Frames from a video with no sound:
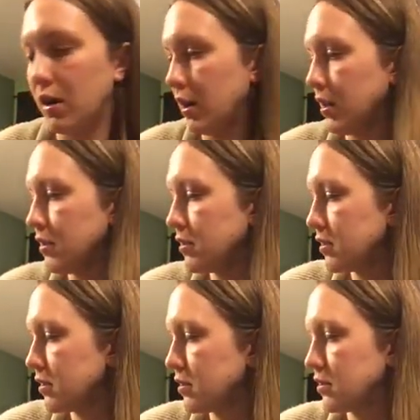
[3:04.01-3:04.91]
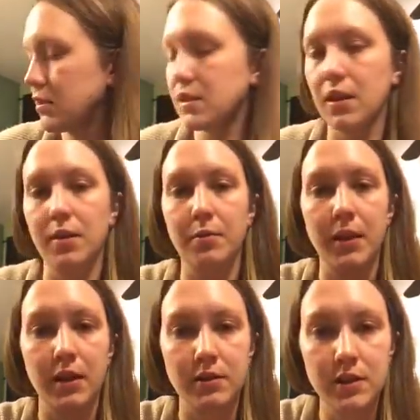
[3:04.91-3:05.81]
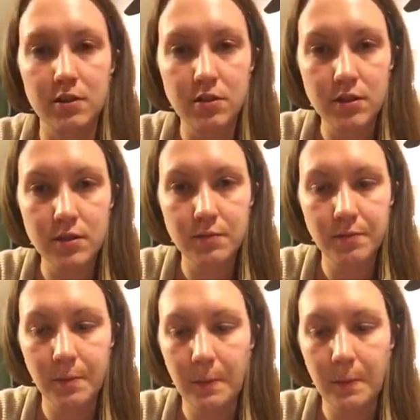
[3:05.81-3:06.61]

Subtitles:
want some nail scissors